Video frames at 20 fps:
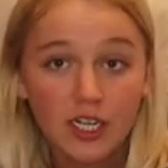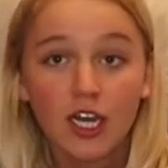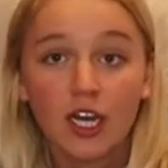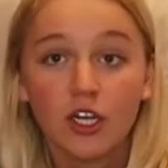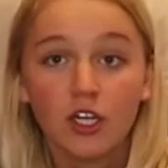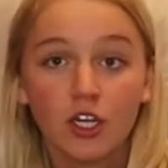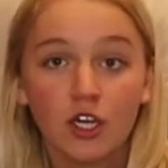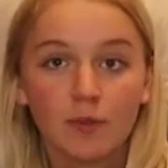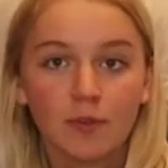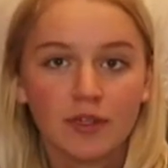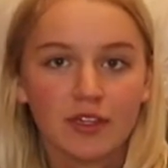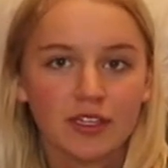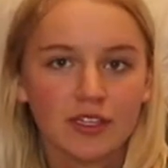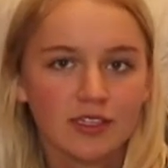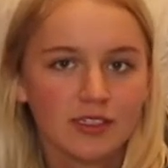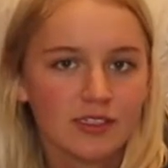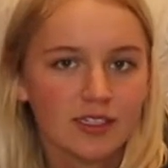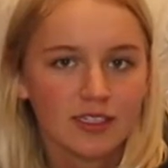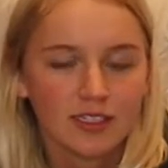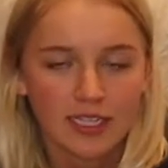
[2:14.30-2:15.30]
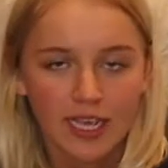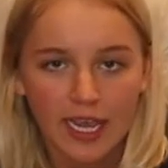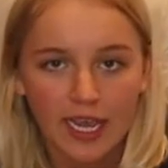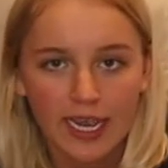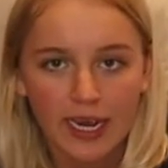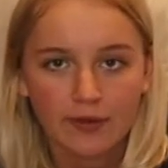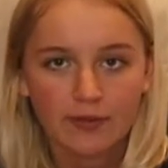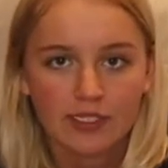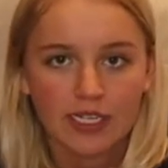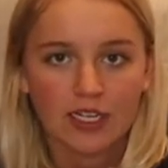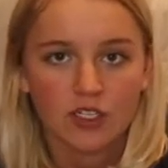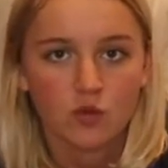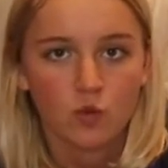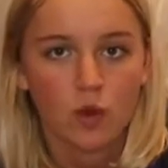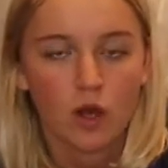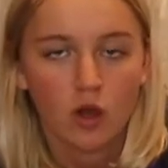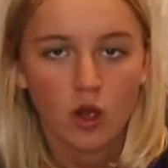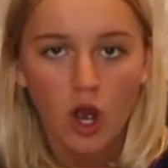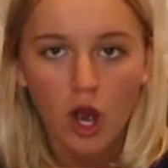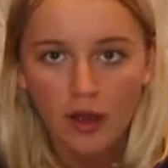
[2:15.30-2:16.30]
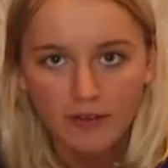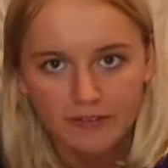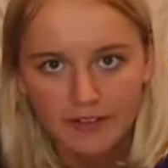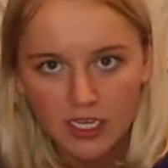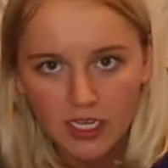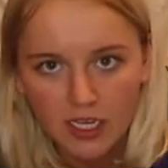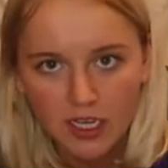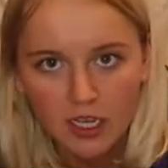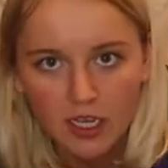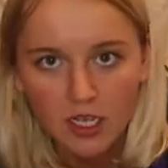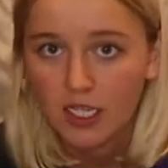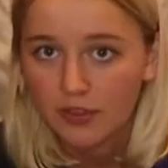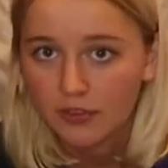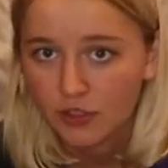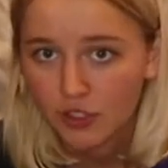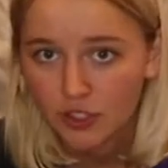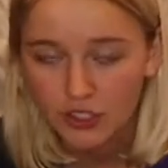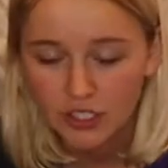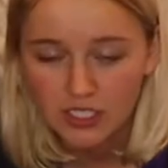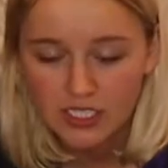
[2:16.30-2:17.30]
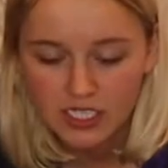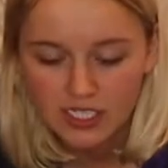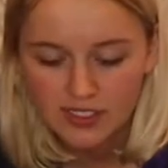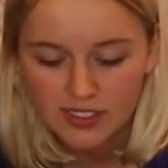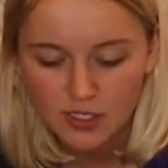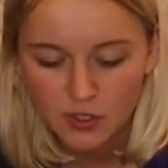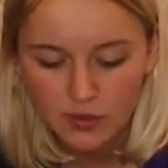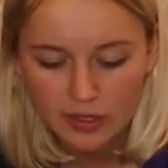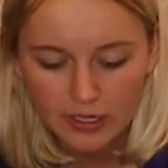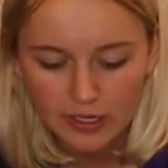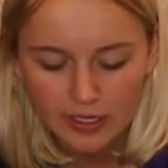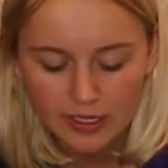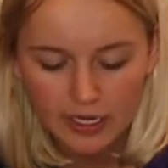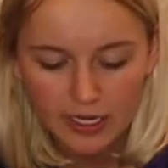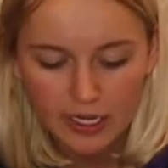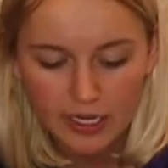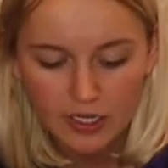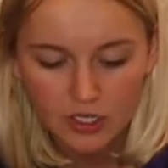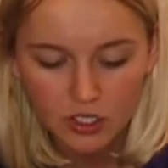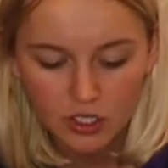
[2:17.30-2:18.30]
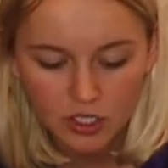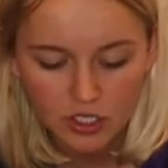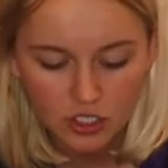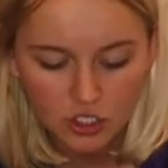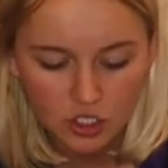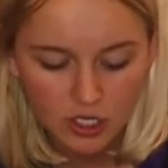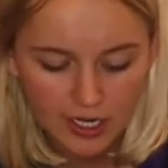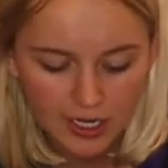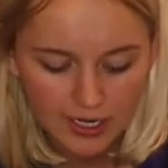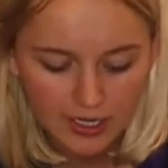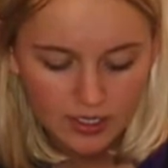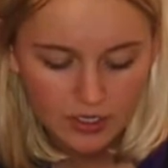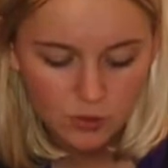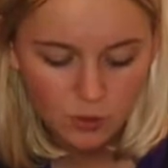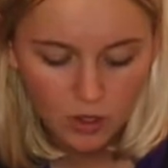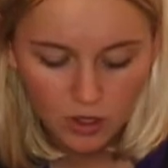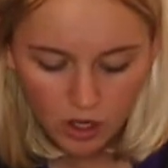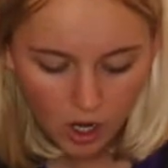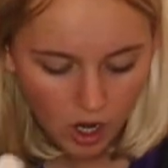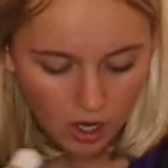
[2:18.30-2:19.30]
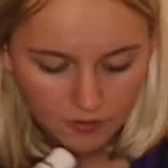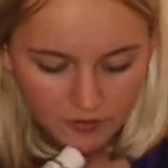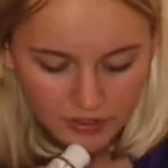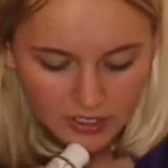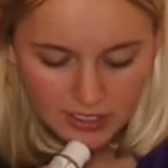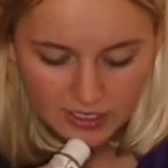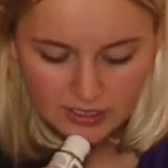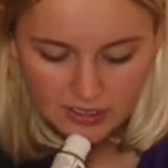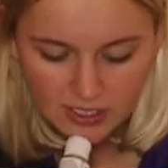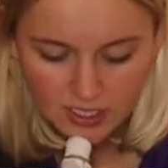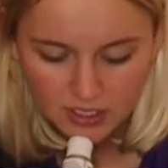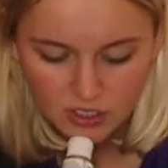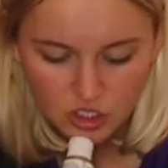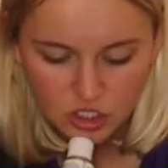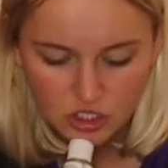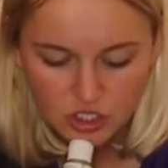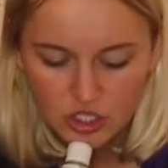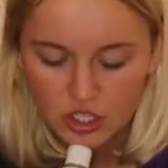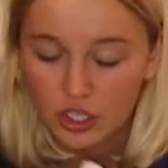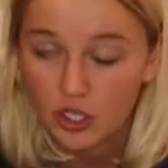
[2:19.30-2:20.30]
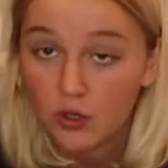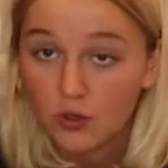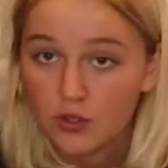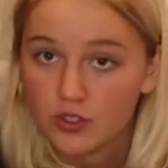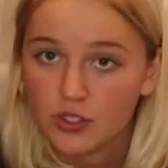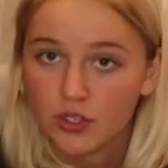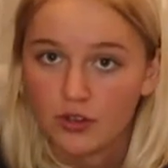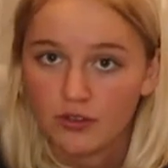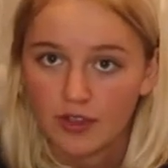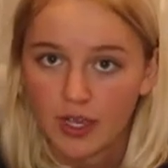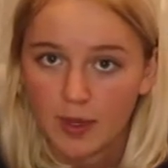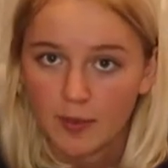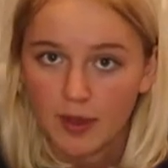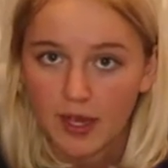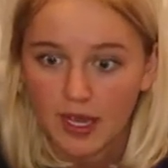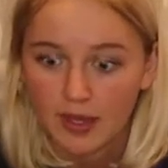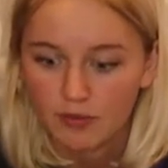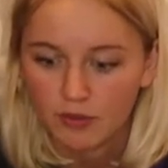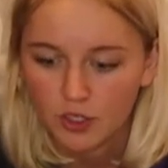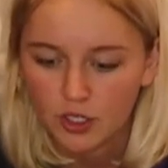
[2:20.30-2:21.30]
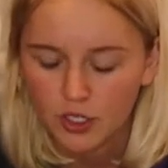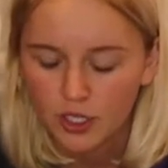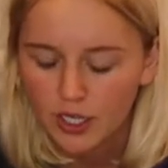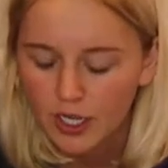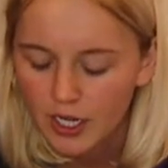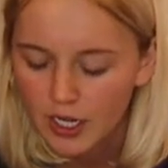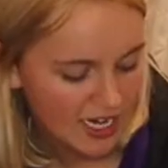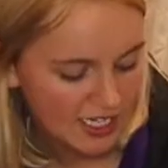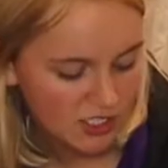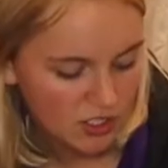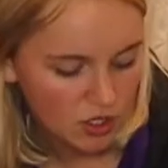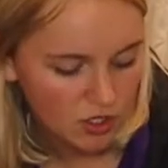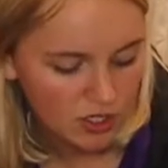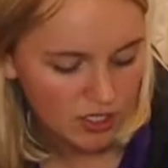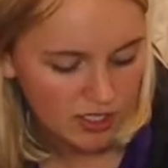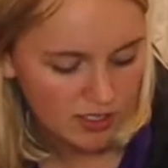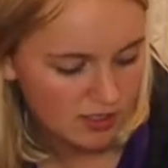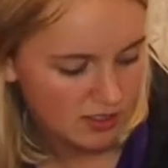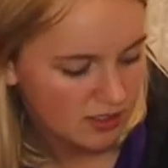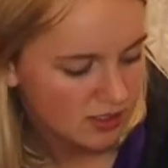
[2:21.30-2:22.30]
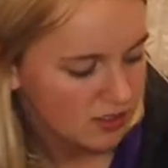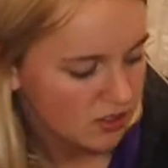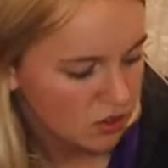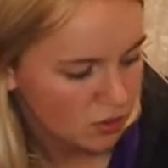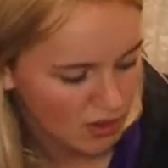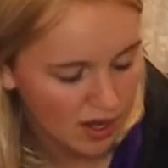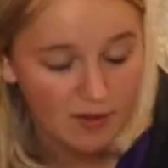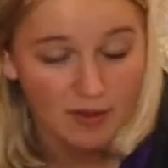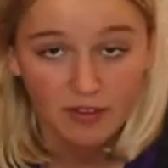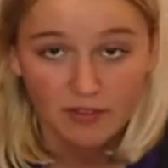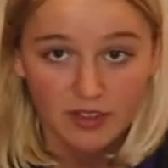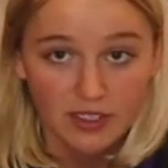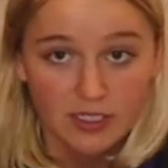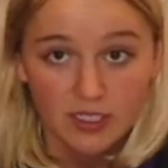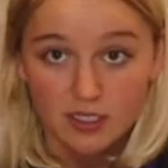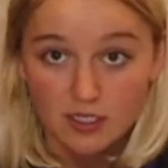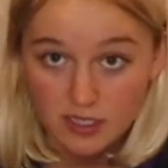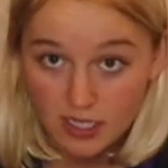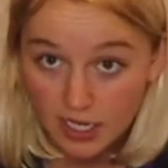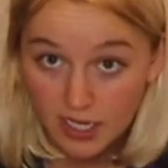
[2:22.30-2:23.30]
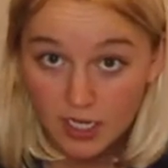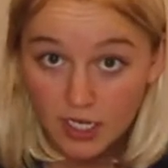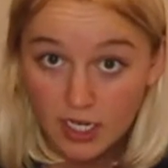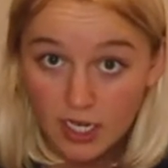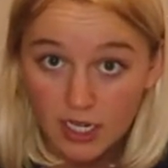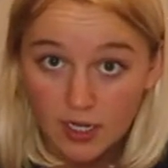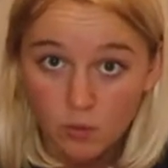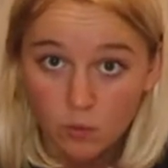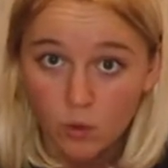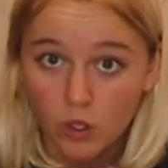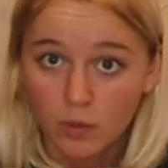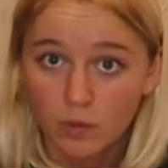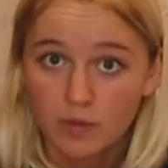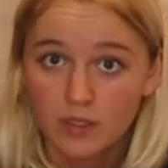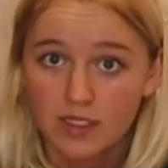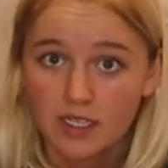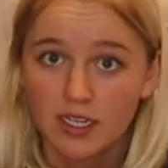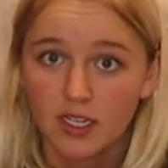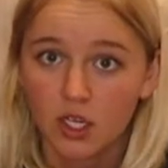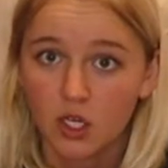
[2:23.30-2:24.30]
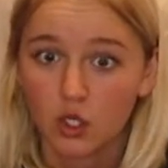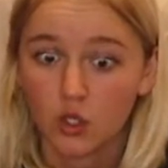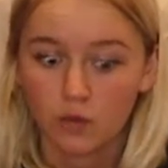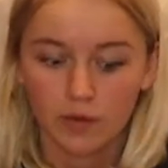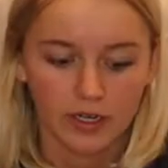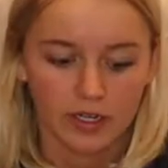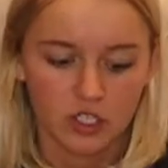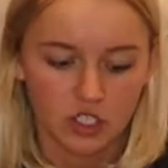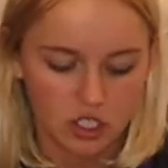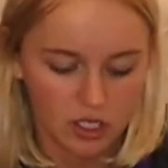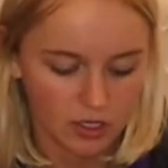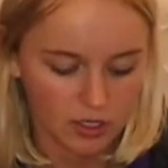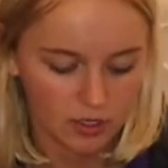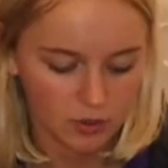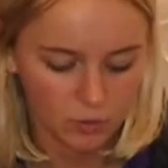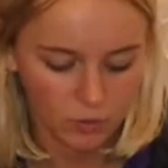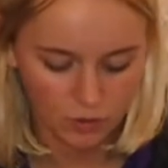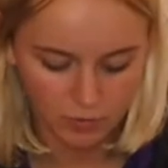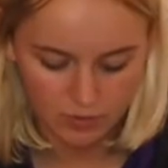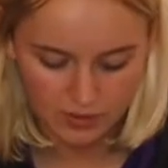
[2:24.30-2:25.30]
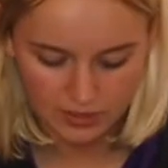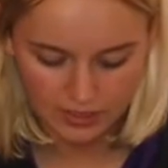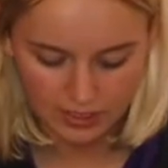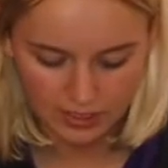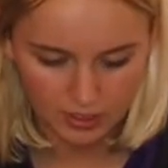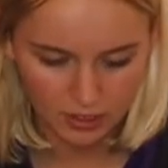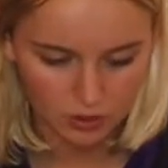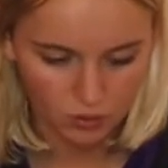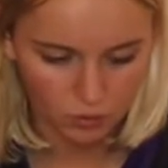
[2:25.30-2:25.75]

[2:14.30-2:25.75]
color, but then today I was at Dwell Coffee. If you're in the TCU area, you need to try Dwell Coffee. It's like just the cutest little vibe ever. I saw these ceramic vases there, and one was like a greenish color and one was like an